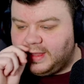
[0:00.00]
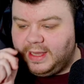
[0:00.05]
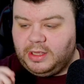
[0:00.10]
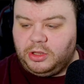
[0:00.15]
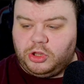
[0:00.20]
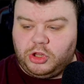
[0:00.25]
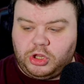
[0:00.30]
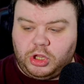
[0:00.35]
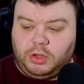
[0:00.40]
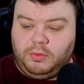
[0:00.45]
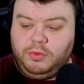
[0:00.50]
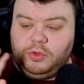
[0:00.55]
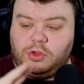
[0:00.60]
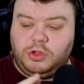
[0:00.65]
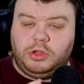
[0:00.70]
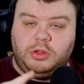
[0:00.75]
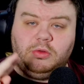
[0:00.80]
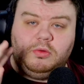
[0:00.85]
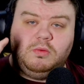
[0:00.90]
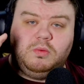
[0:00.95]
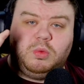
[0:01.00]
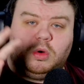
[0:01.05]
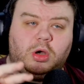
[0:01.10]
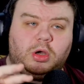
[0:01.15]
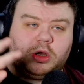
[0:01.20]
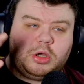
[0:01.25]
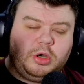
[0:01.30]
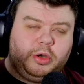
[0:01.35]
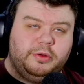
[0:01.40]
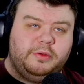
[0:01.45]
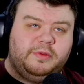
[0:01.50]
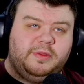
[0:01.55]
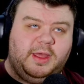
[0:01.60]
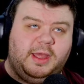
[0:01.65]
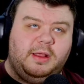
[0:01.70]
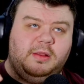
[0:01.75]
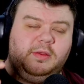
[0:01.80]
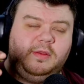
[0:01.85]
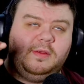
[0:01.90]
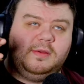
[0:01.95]
it shows you what
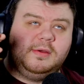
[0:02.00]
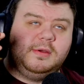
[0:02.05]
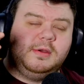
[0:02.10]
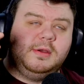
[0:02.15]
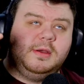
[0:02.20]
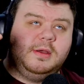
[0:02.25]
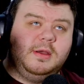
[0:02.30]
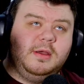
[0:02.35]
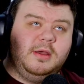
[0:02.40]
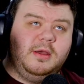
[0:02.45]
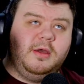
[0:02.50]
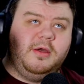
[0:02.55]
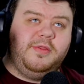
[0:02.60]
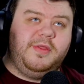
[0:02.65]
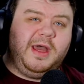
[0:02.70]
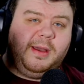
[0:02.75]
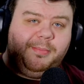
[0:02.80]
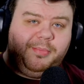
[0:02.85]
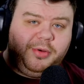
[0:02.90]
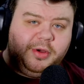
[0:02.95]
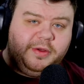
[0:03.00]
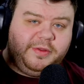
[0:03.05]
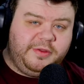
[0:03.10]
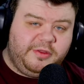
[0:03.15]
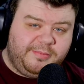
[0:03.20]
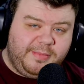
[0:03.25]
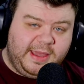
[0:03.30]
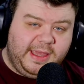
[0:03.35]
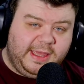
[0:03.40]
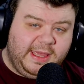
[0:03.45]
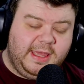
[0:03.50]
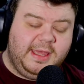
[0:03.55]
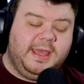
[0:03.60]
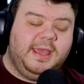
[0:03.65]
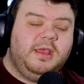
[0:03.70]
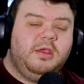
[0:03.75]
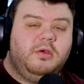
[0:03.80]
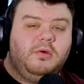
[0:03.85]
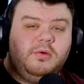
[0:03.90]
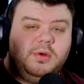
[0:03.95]
content that person's making
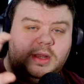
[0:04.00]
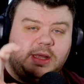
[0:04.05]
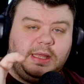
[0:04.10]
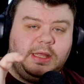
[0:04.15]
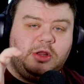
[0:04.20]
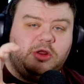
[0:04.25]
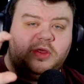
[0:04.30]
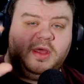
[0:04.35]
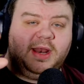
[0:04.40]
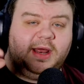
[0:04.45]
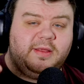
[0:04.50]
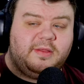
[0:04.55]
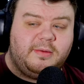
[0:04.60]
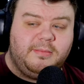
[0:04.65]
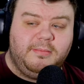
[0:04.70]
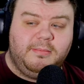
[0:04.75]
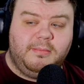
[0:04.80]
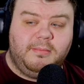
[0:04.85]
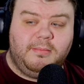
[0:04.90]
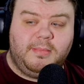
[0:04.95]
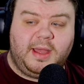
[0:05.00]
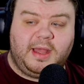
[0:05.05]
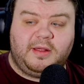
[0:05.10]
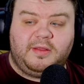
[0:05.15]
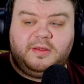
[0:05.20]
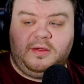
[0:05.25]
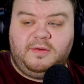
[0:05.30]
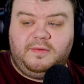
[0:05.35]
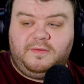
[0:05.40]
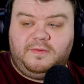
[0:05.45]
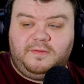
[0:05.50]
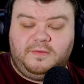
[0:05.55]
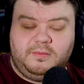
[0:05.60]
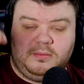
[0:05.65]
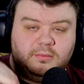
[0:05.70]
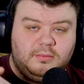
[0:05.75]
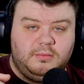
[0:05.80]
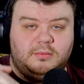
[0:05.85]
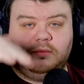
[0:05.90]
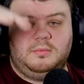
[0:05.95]
in your niche that has a massive
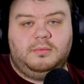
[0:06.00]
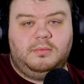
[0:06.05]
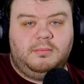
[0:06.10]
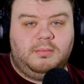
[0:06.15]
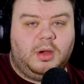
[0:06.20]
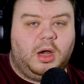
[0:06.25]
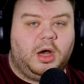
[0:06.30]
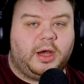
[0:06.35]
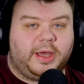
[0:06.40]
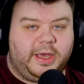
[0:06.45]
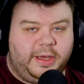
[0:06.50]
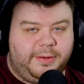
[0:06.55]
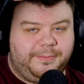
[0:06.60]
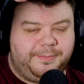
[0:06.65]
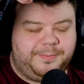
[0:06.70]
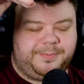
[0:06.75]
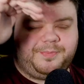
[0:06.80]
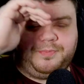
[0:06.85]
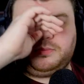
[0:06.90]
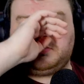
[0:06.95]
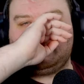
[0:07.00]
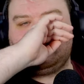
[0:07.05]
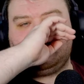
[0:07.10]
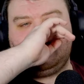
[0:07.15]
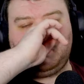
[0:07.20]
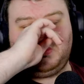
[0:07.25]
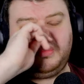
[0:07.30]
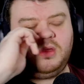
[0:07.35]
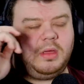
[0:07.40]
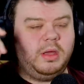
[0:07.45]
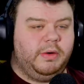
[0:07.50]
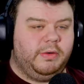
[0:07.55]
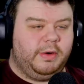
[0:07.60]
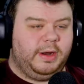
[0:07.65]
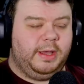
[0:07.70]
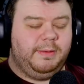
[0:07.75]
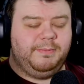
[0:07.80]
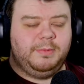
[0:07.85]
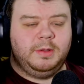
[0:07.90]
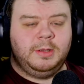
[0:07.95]
market,
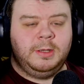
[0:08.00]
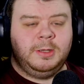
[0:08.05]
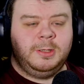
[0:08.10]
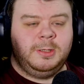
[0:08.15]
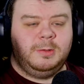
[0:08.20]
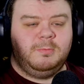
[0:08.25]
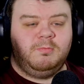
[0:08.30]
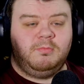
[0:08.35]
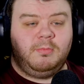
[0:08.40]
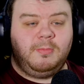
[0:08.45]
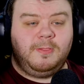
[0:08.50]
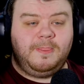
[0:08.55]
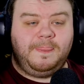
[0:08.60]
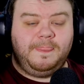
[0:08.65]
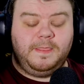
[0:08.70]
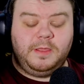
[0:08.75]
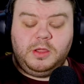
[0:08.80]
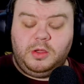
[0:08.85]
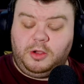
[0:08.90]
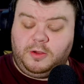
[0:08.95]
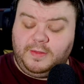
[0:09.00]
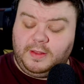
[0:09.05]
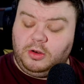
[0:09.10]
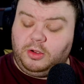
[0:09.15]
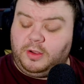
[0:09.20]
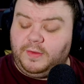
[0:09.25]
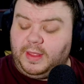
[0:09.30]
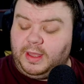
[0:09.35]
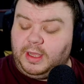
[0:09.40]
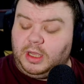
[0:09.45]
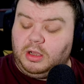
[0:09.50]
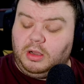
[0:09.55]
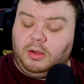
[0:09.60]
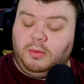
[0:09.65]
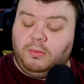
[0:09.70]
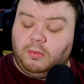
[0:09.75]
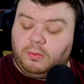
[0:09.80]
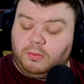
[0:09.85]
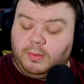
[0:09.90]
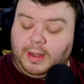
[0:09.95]
right? You can then look at that and go,
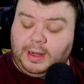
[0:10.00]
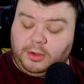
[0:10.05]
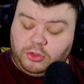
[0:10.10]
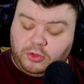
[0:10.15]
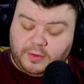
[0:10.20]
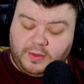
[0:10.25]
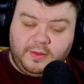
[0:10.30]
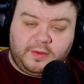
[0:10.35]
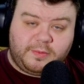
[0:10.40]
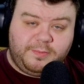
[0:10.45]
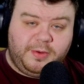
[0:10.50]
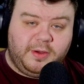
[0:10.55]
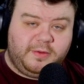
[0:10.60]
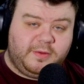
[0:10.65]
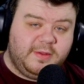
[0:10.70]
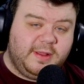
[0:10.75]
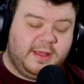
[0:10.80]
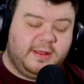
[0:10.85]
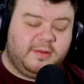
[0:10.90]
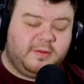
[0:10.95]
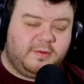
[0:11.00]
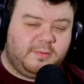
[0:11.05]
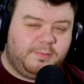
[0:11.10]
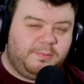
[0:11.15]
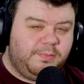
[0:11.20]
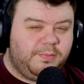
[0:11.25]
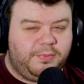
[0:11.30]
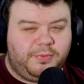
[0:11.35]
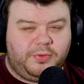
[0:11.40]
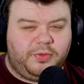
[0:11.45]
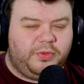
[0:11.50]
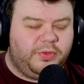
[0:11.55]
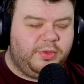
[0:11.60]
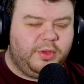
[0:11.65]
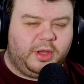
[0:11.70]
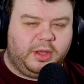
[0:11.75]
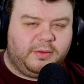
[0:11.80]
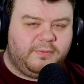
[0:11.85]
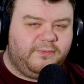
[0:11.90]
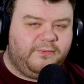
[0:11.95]
oh, actually, this person has
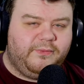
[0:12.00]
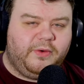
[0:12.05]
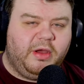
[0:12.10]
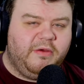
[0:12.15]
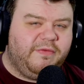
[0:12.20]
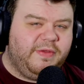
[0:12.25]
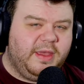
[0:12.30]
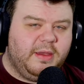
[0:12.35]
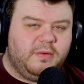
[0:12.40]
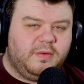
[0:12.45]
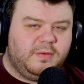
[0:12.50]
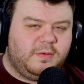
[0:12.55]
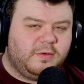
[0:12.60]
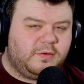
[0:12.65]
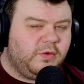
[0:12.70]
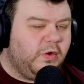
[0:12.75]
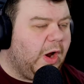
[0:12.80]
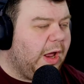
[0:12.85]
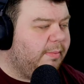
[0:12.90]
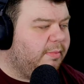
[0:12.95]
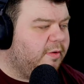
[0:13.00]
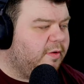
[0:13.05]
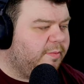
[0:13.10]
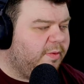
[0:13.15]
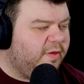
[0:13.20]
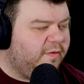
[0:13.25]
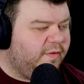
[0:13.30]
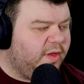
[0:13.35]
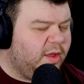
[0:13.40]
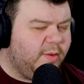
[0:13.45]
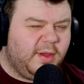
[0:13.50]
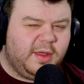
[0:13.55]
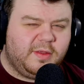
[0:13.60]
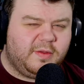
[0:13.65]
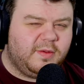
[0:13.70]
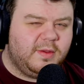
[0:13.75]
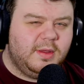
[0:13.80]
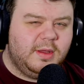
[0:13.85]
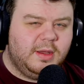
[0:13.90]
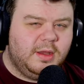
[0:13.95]
like 5,000 subscribers, but this video
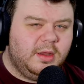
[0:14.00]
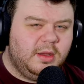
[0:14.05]
has